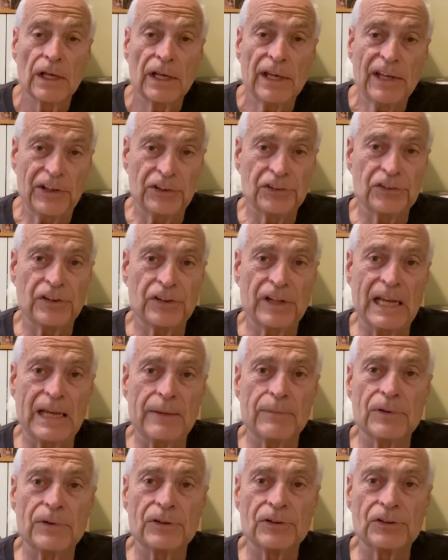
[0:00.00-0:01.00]
His
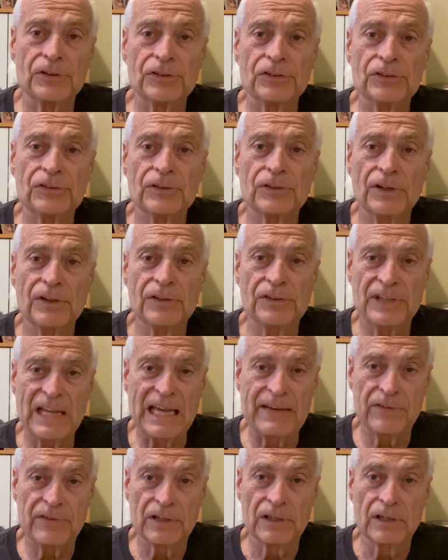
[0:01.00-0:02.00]
name is
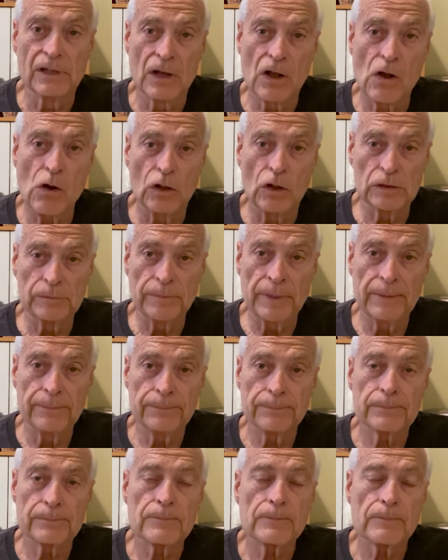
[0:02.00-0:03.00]
David Goldman.
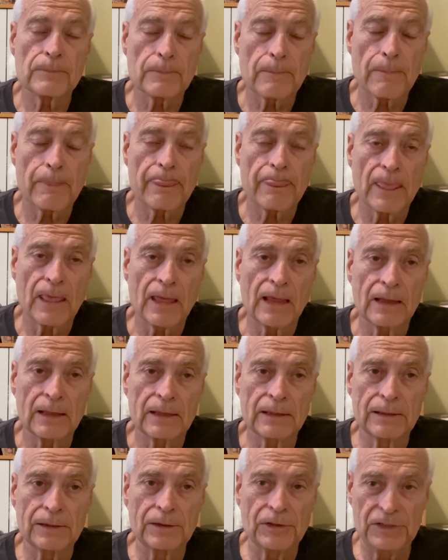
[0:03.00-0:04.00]

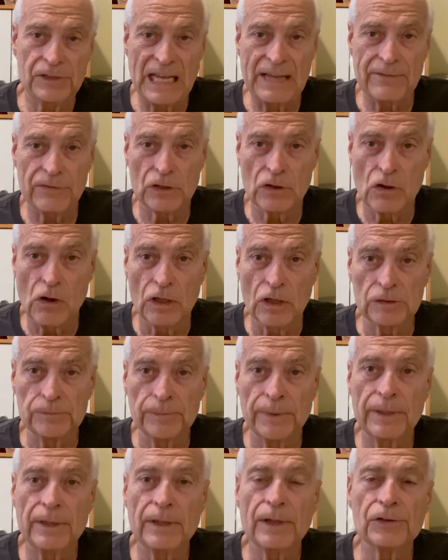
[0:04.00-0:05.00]
And David
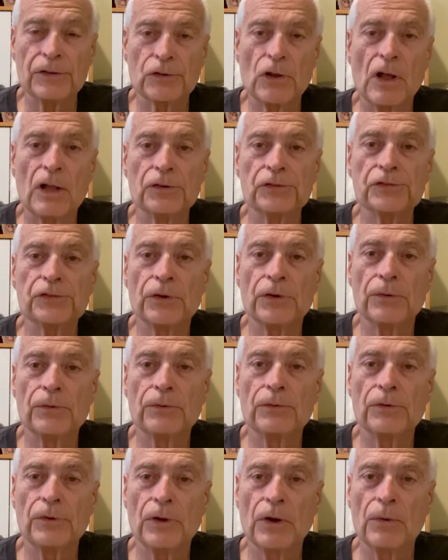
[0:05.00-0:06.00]
Goldman is also
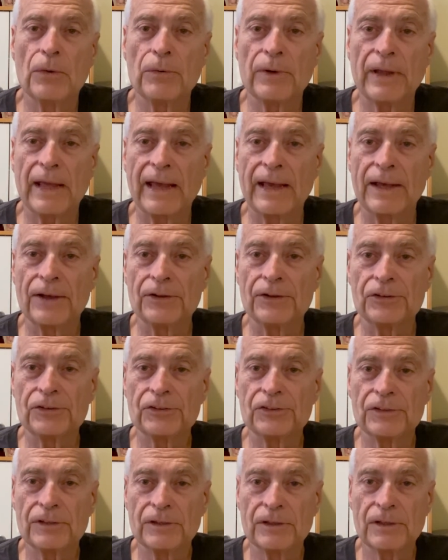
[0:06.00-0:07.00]
known
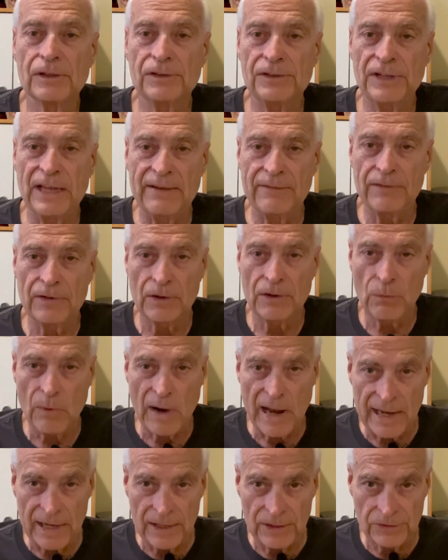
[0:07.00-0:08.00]
as David
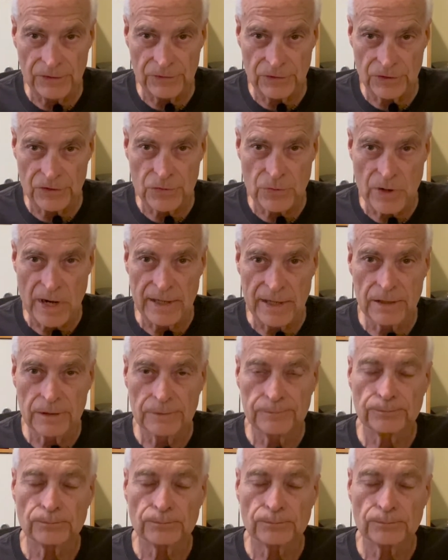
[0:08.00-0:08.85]
Rides a Trike.